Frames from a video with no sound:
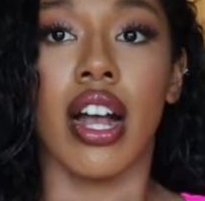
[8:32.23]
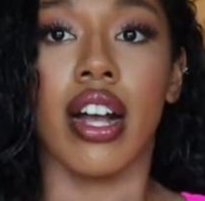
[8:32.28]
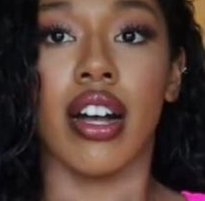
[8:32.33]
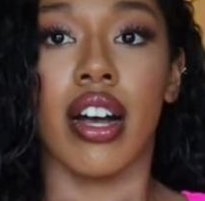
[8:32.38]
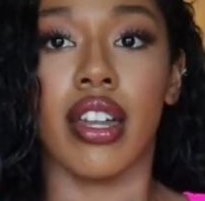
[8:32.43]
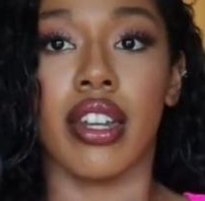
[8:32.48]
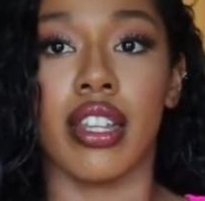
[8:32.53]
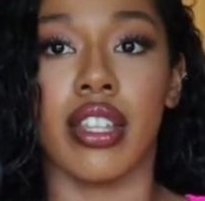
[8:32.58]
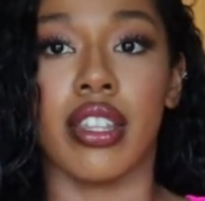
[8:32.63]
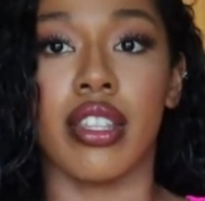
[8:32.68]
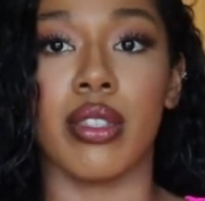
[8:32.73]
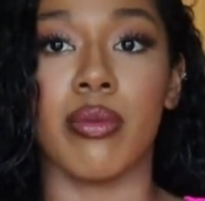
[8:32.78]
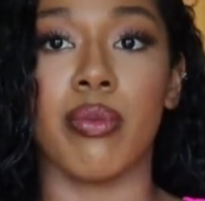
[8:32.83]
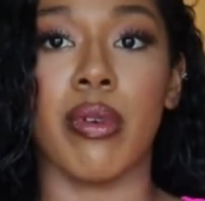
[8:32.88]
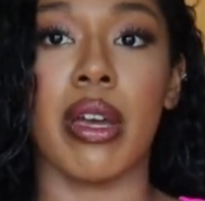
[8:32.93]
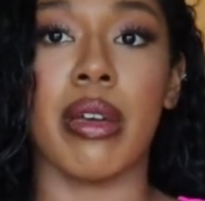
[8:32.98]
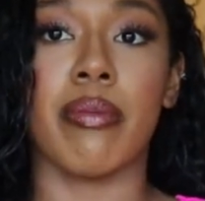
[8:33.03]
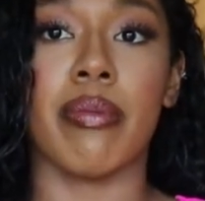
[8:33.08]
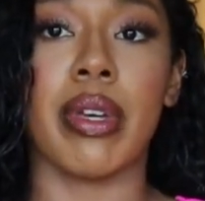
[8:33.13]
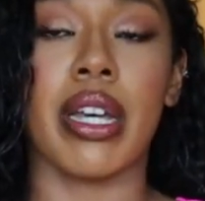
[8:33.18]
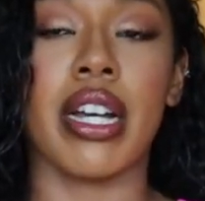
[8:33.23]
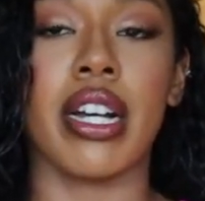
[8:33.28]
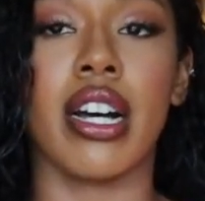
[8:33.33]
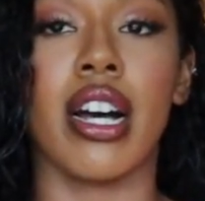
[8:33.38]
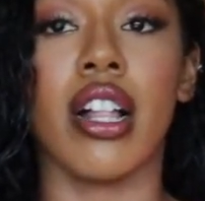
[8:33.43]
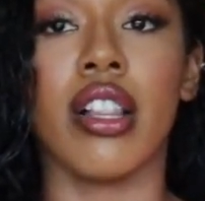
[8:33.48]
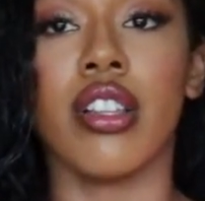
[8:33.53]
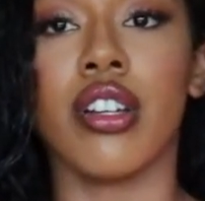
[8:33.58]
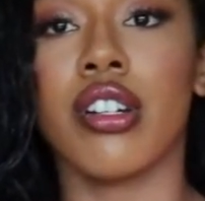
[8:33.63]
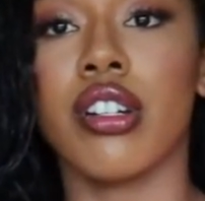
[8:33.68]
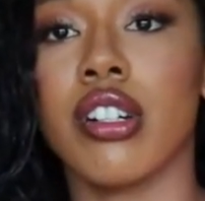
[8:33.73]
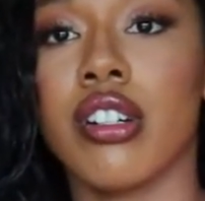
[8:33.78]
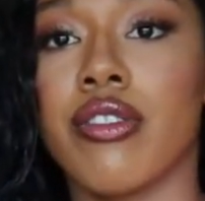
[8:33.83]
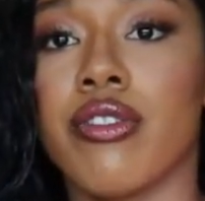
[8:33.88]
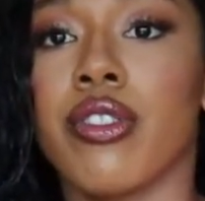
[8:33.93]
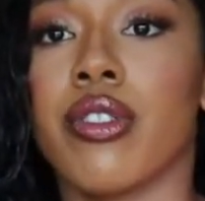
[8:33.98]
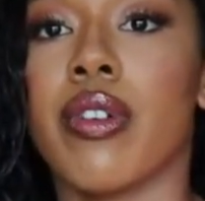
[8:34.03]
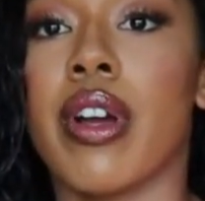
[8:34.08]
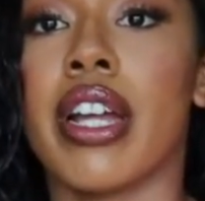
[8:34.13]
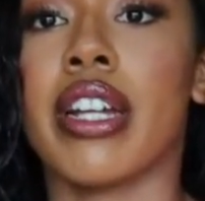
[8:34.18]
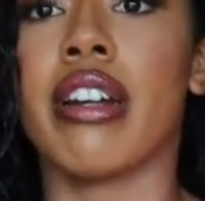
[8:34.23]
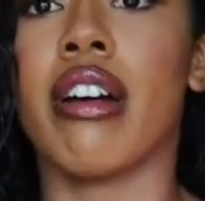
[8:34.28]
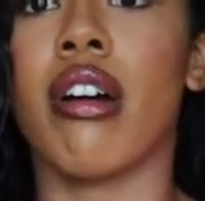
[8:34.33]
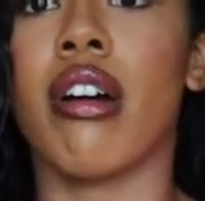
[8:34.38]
I got it in this bright pink color. For right